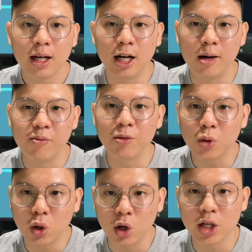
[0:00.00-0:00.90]
From
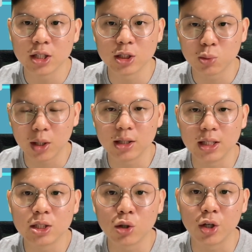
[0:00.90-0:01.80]
corners as well, he
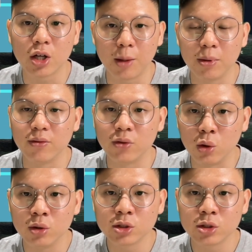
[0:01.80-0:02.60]
scored a couple of goals,